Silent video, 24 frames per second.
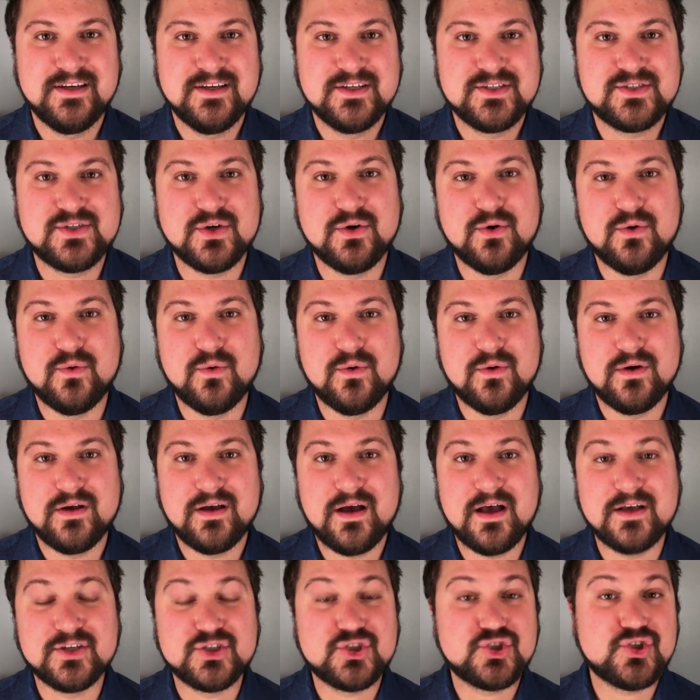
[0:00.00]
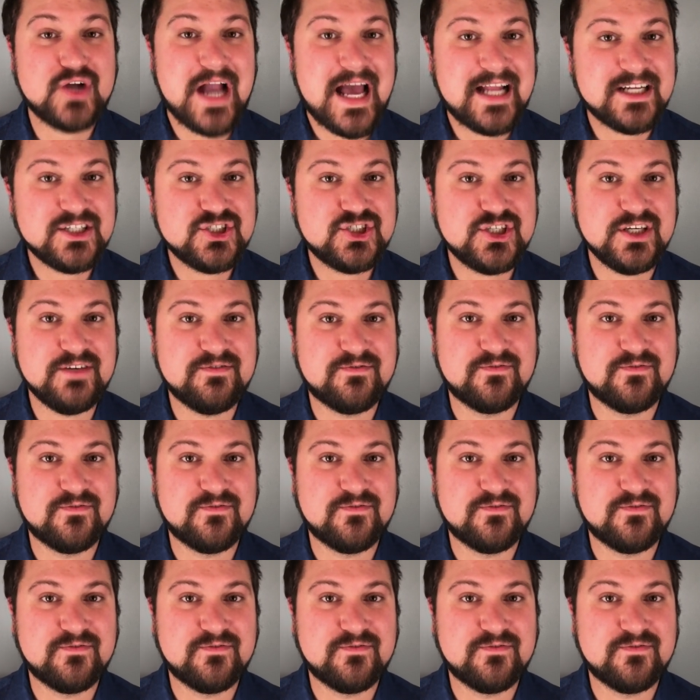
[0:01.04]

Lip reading: So a strategy